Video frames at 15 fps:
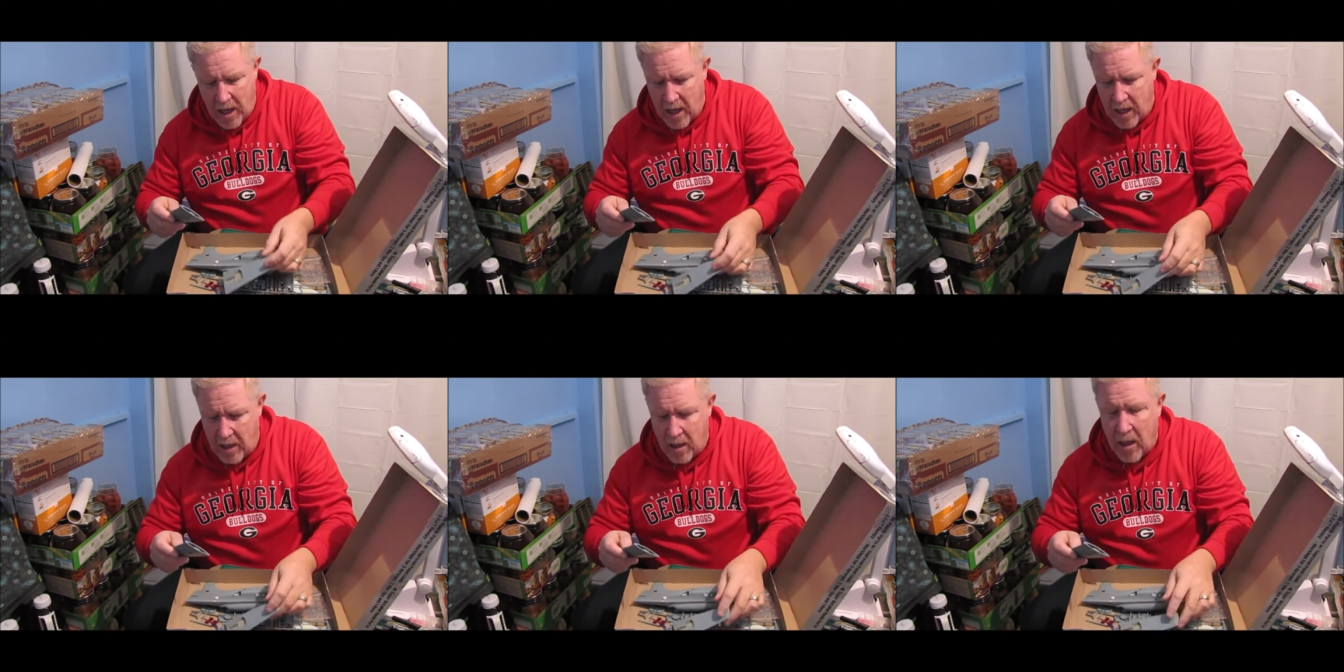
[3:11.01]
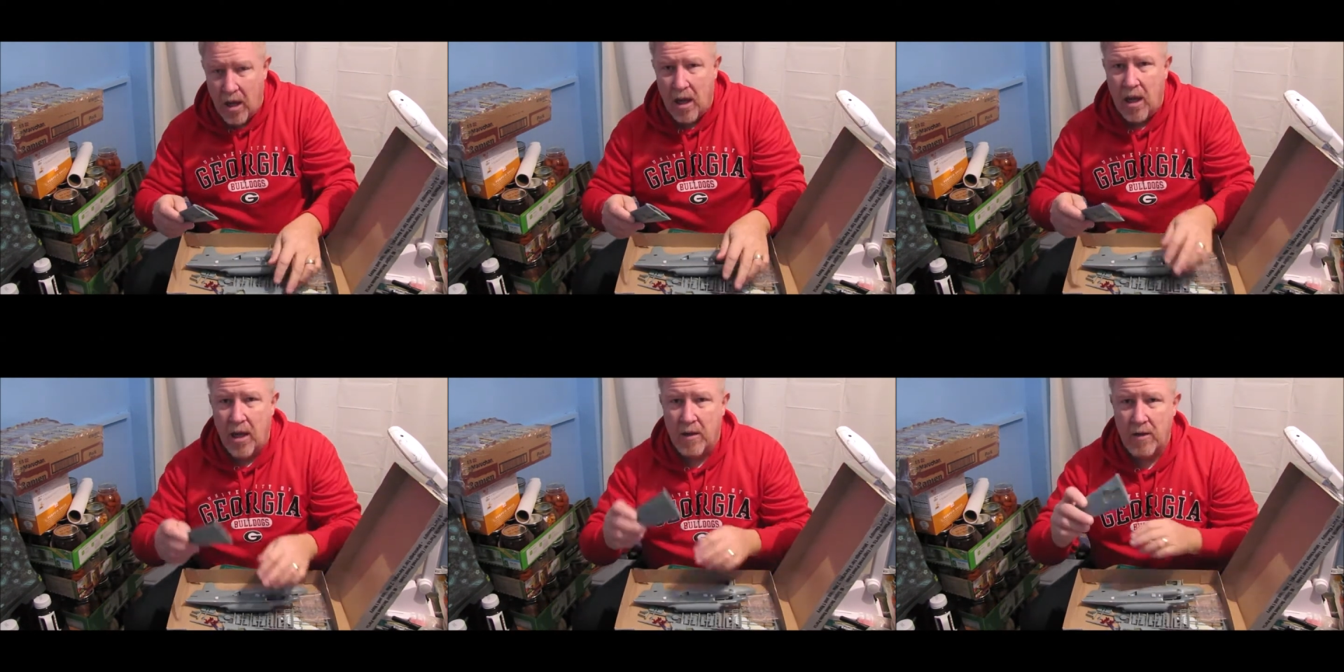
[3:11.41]
And
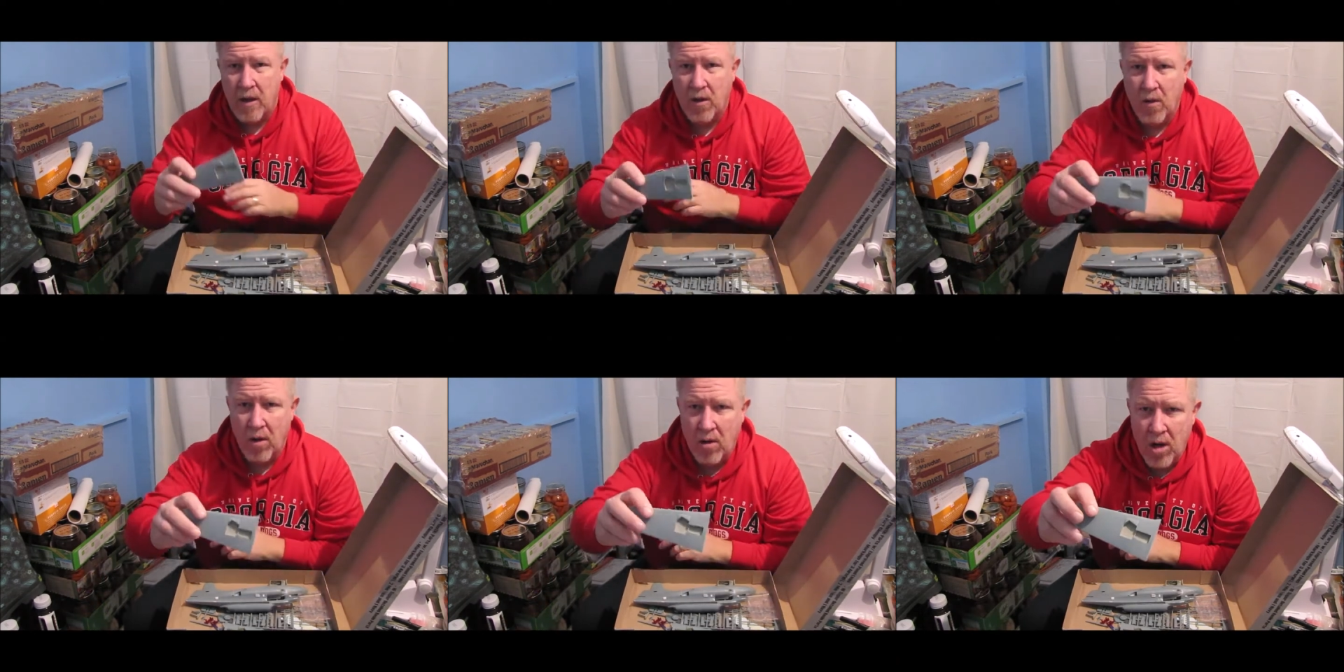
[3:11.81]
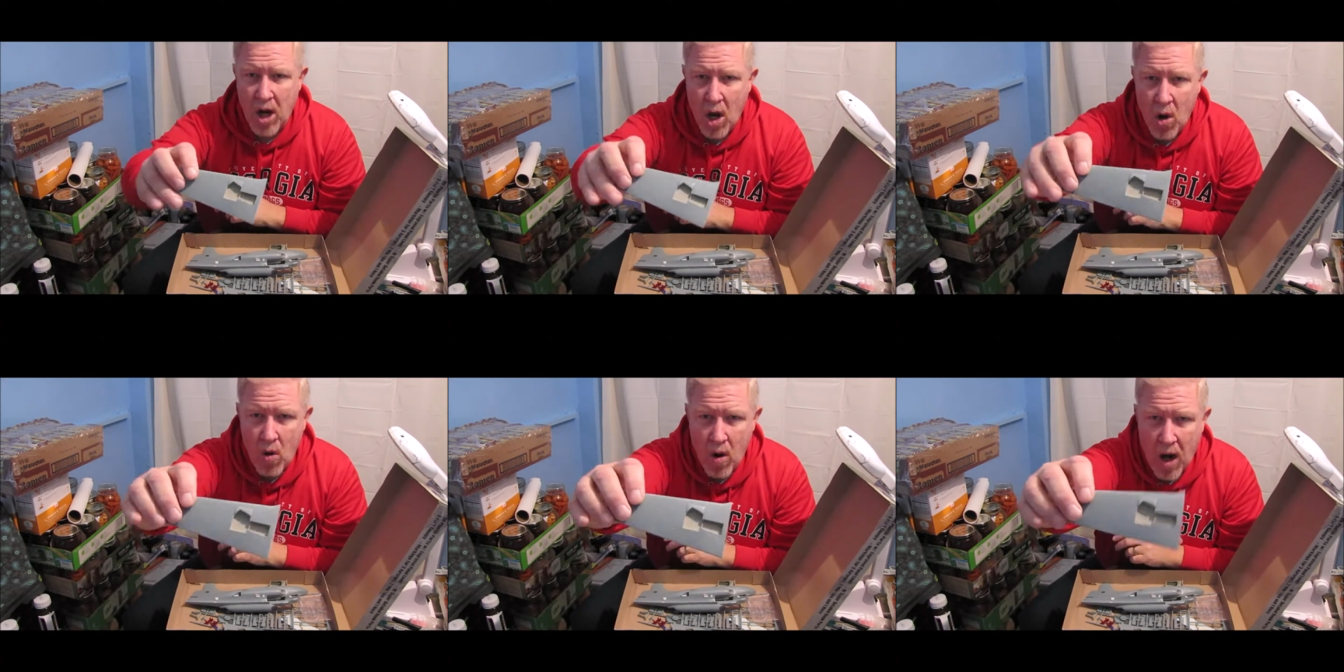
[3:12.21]
there are
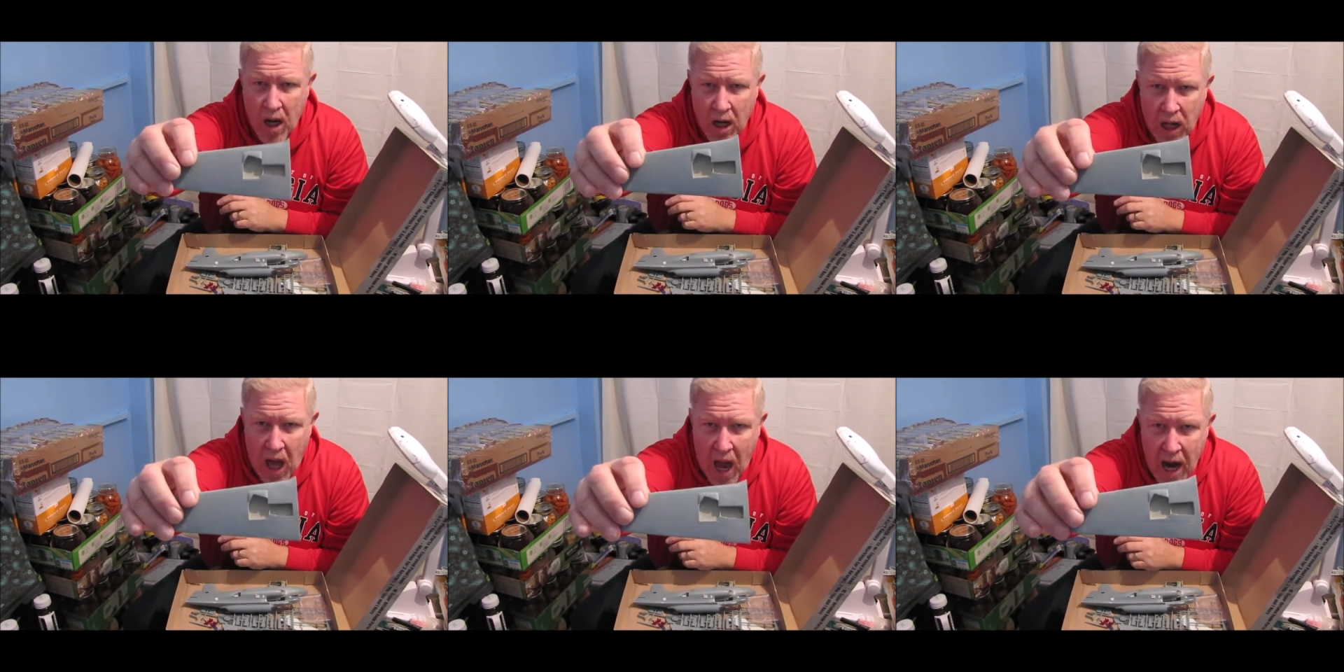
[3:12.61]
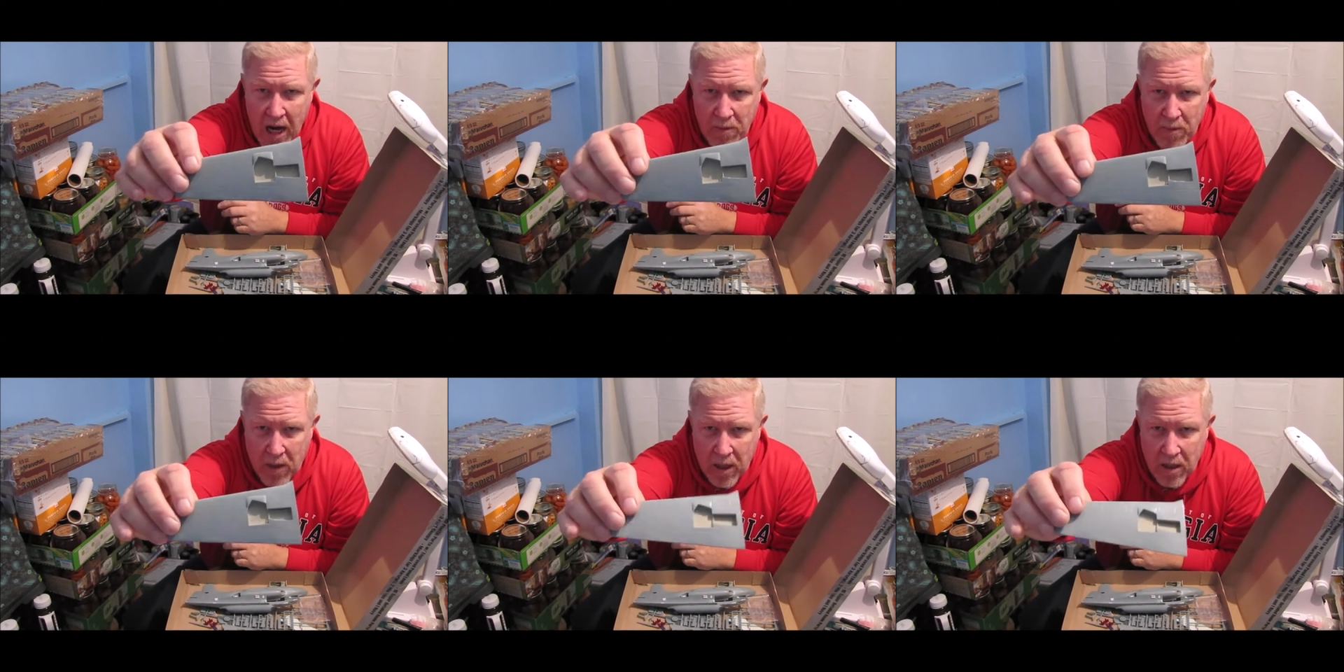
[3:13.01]
no
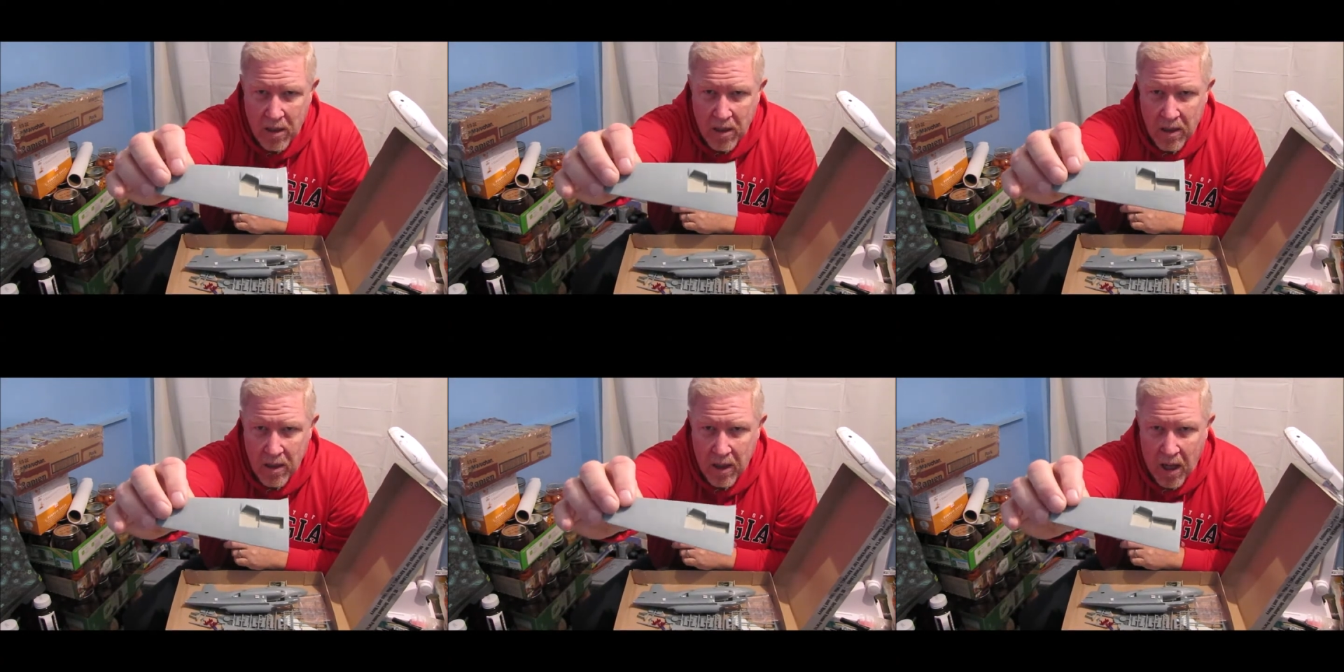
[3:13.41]
alignment